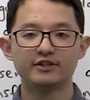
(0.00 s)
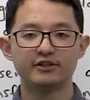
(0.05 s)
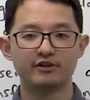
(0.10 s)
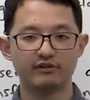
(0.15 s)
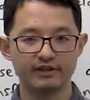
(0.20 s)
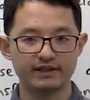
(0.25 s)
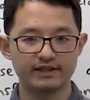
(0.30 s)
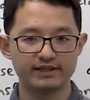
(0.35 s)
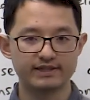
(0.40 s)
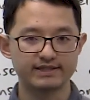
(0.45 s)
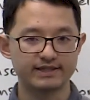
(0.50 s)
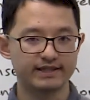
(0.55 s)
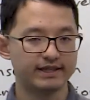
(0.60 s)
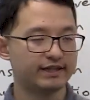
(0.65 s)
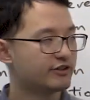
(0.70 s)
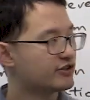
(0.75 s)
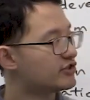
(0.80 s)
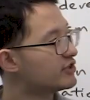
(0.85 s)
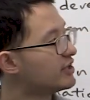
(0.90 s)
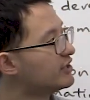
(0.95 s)
During this
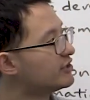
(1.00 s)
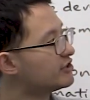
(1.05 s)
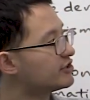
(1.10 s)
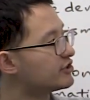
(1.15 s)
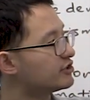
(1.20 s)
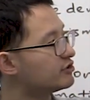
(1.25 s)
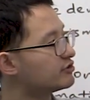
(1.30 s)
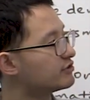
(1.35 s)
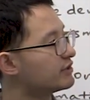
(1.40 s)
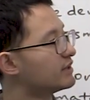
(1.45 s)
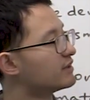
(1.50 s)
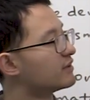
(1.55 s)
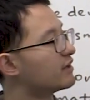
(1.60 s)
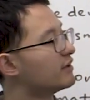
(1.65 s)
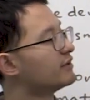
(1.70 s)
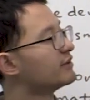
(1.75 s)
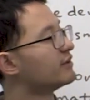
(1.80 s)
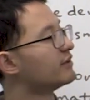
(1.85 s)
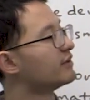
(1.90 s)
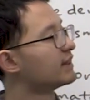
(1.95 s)
stage, children
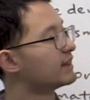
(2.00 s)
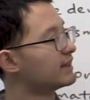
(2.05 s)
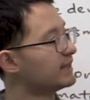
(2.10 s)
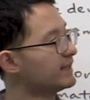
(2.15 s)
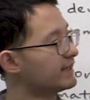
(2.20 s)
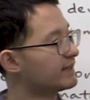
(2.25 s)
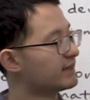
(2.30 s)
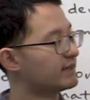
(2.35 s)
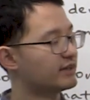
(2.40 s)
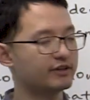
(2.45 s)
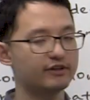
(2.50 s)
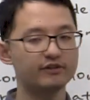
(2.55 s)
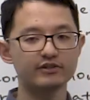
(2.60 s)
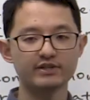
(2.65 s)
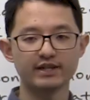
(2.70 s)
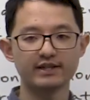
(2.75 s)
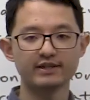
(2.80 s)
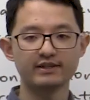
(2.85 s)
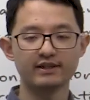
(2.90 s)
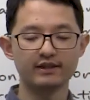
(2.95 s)
learn to think
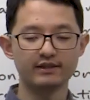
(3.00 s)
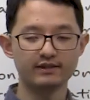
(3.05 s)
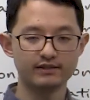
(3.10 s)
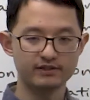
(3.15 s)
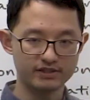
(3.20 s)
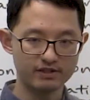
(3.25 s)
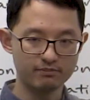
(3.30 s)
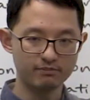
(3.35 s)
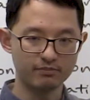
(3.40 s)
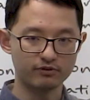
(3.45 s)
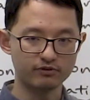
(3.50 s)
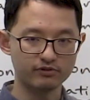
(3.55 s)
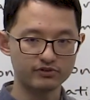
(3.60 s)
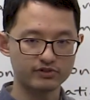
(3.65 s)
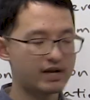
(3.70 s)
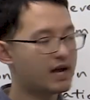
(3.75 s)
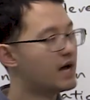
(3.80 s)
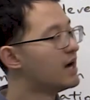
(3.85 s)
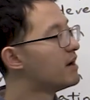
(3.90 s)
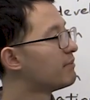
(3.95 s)
using
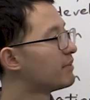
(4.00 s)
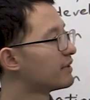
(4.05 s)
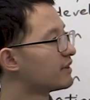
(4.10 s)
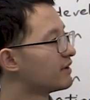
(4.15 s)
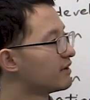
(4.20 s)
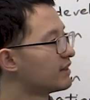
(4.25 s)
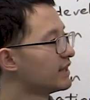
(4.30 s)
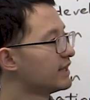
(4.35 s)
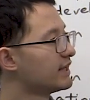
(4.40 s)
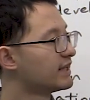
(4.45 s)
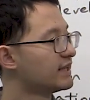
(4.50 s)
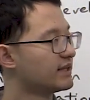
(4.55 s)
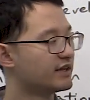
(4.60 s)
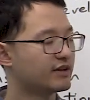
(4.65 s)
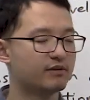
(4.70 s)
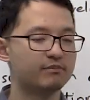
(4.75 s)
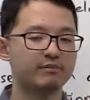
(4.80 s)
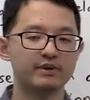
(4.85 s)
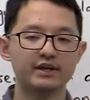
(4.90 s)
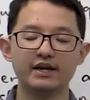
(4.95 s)
symbols, but their thinking
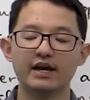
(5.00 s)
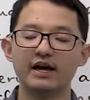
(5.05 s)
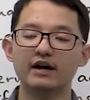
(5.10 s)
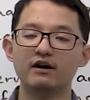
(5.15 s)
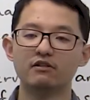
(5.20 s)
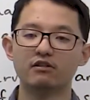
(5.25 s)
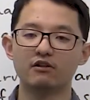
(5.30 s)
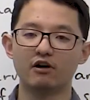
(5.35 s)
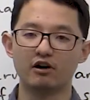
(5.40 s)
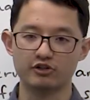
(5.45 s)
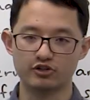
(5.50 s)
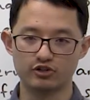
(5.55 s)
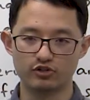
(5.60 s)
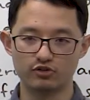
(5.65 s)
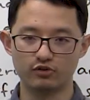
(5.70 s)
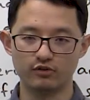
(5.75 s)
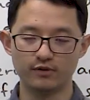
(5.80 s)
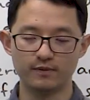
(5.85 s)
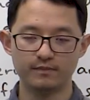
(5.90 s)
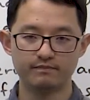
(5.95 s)
can be
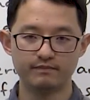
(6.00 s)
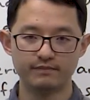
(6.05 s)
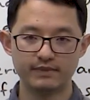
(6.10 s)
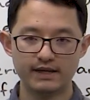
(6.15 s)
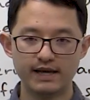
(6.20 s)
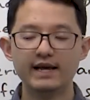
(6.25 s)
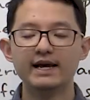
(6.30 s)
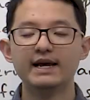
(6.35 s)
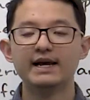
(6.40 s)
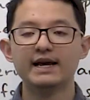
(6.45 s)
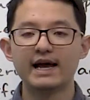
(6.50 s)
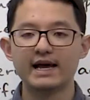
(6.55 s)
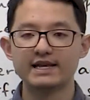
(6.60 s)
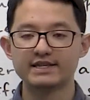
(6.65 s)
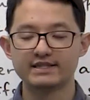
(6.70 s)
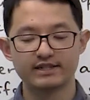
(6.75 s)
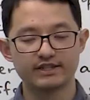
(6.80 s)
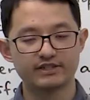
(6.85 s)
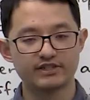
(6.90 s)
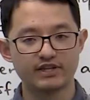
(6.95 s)
illogical.
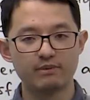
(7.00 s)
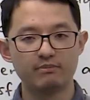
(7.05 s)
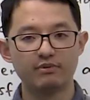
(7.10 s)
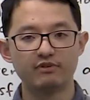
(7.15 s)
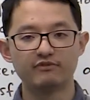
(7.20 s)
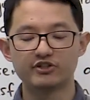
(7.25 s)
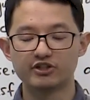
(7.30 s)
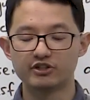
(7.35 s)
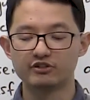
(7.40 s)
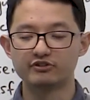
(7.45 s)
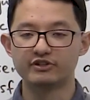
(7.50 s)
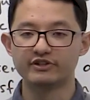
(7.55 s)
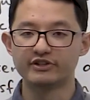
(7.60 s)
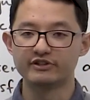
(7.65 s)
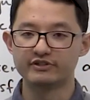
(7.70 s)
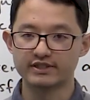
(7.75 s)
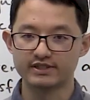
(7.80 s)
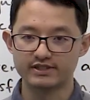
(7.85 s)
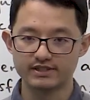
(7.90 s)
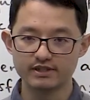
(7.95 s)
As an example of children
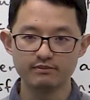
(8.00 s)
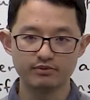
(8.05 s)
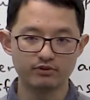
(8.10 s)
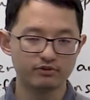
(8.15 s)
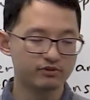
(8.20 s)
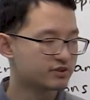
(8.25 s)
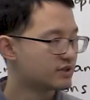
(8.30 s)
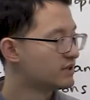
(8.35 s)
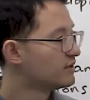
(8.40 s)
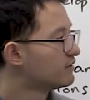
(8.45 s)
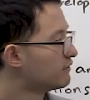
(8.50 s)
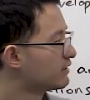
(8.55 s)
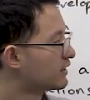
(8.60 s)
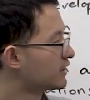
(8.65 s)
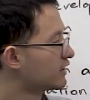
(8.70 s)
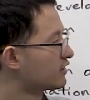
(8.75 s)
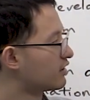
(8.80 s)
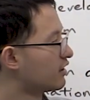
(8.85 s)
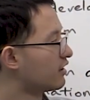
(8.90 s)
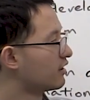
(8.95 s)
using symbols, we
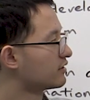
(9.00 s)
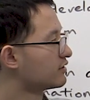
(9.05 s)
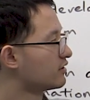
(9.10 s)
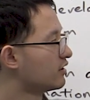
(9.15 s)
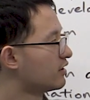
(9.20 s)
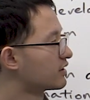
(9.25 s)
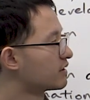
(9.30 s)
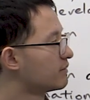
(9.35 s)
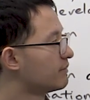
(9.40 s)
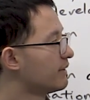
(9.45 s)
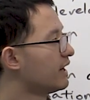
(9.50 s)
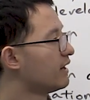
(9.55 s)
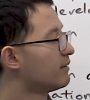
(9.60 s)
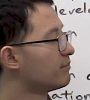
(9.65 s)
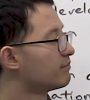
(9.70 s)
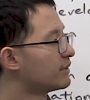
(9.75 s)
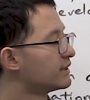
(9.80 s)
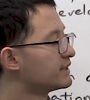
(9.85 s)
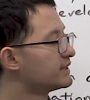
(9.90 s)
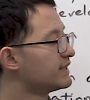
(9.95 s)
can talk
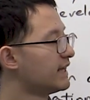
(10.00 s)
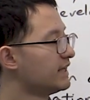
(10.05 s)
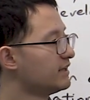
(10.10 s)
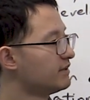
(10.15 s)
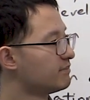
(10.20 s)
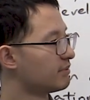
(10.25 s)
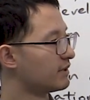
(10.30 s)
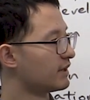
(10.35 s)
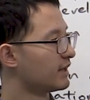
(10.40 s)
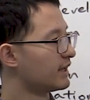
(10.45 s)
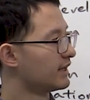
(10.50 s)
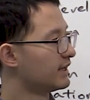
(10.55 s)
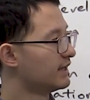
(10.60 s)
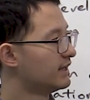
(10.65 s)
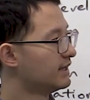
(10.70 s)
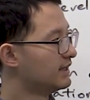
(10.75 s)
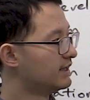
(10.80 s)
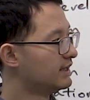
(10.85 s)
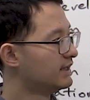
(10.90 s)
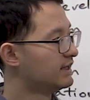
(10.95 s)
about pretend play.